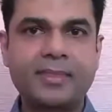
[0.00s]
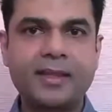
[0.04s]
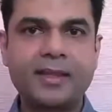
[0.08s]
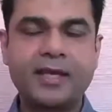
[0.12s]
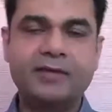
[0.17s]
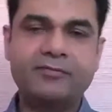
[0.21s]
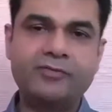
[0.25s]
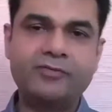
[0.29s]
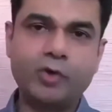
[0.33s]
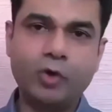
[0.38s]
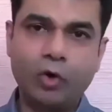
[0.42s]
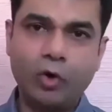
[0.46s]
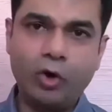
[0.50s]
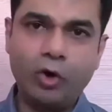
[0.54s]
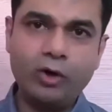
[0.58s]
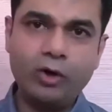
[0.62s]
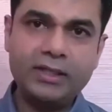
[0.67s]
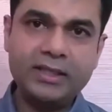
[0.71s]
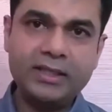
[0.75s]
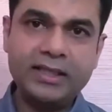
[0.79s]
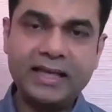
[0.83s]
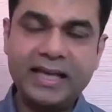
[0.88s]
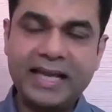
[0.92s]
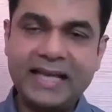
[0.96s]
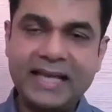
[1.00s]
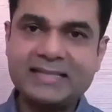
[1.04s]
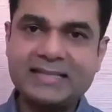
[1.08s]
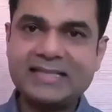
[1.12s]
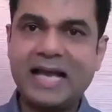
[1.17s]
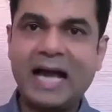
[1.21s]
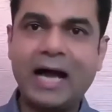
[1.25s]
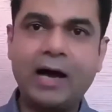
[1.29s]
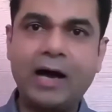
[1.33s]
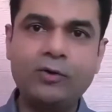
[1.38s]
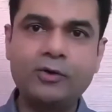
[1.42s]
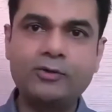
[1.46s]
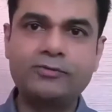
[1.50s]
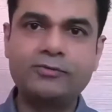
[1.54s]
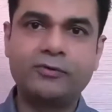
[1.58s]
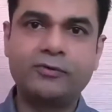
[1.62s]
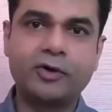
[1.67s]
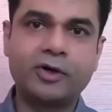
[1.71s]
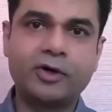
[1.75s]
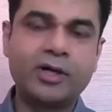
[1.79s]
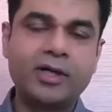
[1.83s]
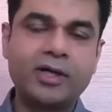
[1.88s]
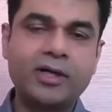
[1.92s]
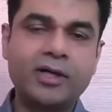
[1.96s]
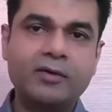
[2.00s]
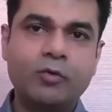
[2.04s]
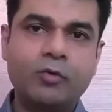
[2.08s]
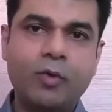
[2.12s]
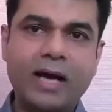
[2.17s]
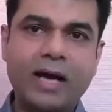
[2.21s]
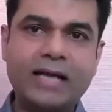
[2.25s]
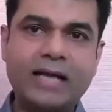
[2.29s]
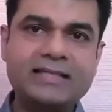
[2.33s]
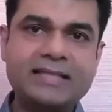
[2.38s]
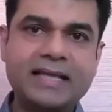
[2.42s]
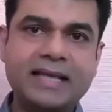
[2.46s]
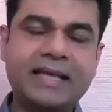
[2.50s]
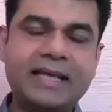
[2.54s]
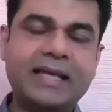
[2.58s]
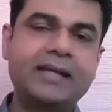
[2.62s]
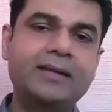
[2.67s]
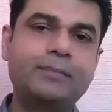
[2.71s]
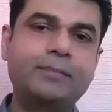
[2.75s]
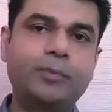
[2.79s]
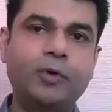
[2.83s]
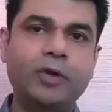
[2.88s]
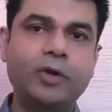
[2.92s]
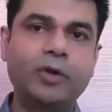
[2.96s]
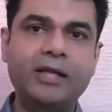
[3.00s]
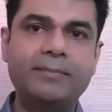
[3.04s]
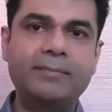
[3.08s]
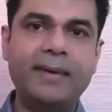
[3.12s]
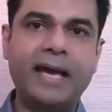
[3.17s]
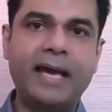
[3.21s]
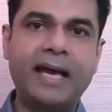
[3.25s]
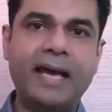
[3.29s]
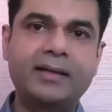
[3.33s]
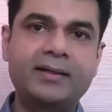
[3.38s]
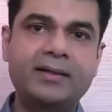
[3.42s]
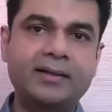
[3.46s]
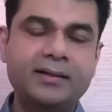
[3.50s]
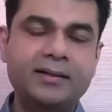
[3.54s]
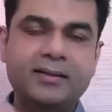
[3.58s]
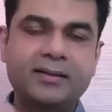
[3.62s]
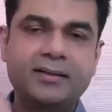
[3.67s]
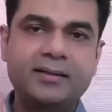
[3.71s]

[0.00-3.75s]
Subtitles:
If you hold the lens out for 1 second, pull it back.